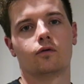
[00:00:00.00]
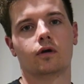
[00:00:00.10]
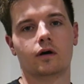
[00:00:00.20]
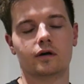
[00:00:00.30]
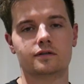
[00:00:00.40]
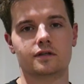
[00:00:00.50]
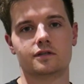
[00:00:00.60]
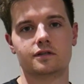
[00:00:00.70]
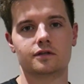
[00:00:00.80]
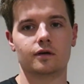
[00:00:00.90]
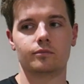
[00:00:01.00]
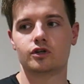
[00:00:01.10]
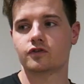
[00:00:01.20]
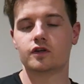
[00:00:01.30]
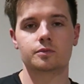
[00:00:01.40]
Right guys, this is
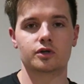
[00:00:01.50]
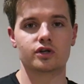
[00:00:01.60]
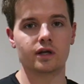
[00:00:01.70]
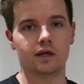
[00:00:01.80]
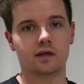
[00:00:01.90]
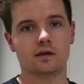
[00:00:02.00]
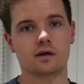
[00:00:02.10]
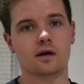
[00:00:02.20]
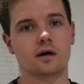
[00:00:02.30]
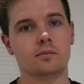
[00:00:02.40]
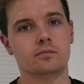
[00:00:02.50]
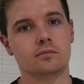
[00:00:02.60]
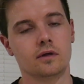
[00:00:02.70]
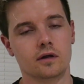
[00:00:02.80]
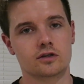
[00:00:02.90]
just finished my chili.
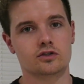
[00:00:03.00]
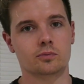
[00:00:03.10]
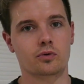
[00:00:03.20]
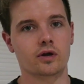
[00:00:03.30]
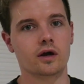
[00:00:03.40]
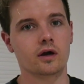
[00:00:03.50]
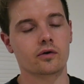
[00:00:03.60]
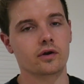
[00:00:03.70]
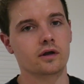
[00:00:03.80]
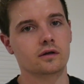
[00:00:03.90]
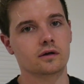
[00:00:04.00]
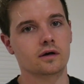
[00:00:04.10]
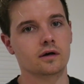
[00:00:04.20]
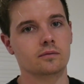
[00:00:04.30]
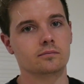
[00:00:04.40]
Still pretty hungry.
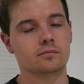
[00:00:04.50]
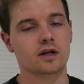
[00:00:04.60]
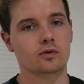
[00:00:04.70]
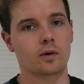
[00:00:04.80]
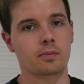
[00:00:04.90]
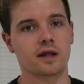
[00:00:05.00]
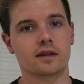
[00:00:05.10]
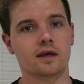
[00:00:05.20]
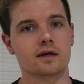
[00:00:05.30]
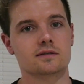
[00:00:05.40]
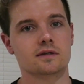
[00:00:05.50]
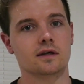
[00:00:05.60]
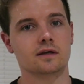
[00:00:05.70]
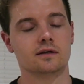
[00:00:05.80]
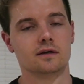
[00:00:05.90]
Had quite a bad day
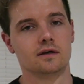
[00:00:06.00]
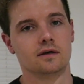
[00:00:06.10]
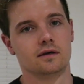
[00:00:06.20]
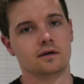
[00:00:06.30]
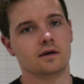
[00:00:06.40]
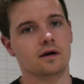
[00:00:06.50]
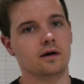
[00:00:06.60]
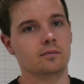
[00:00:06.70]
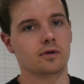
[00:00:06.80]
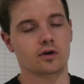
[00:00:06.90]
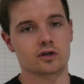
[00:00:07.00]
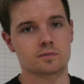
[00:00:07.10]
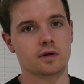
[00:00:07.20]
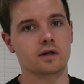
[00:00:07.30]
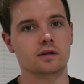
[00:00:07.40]
yesterday, like I
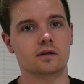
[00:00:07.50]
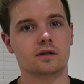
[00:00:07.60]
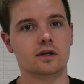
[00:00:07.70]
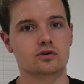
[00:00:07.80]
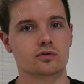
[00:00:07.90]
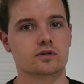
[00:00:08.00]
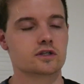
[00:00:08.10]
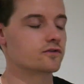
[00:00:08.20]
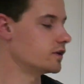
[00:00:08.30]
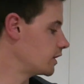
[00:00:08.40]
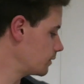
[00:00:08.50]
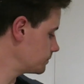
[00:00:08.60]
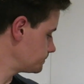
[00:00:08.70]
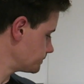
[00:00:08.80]
explained in the intro to this video.